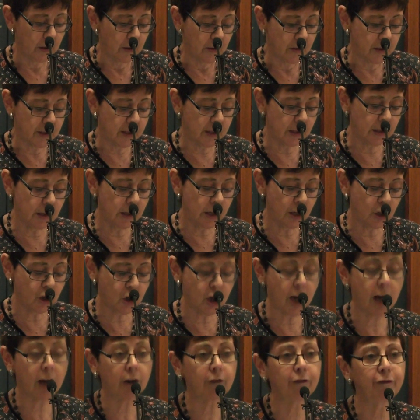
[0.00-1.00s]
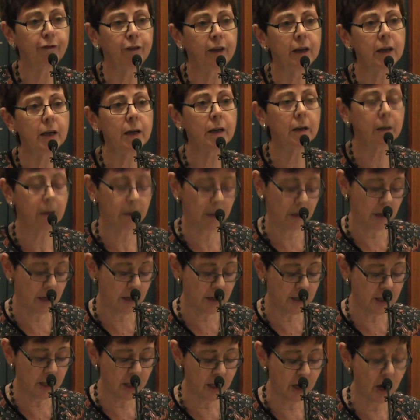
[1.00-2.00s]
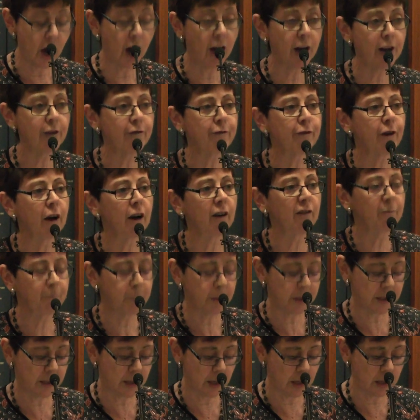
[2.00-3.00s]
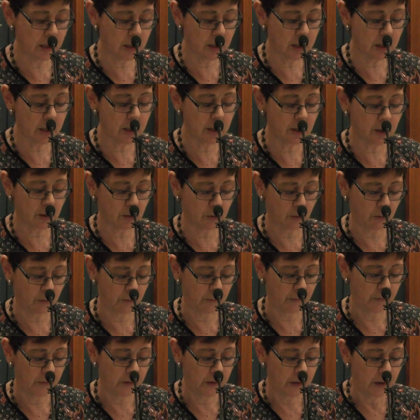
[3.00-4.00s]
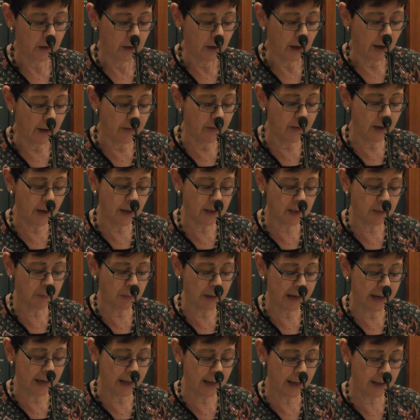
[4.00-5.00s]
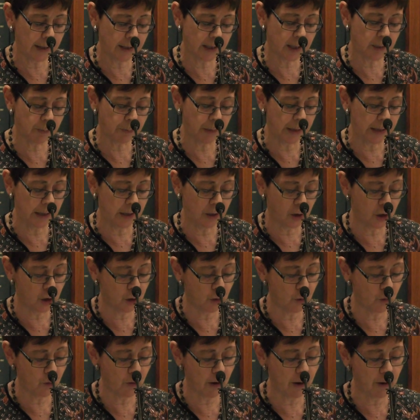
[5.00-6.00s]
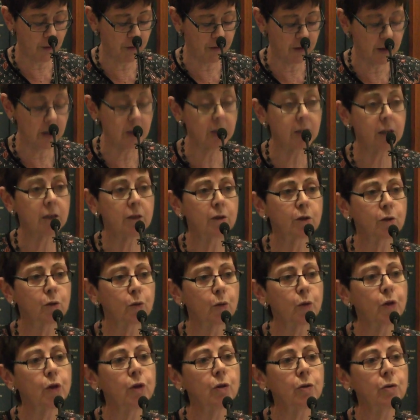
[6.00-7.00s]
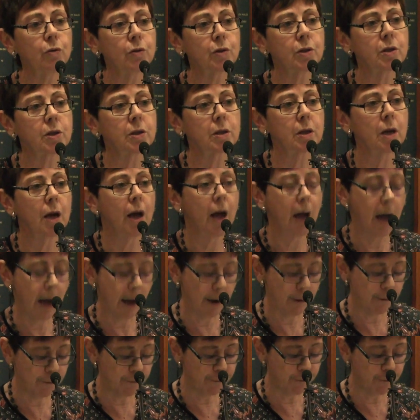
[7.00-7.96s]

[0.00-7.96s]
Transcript: The Sydney truck fleet is 95% diesel, and there has been an exponential growth in diesel utes and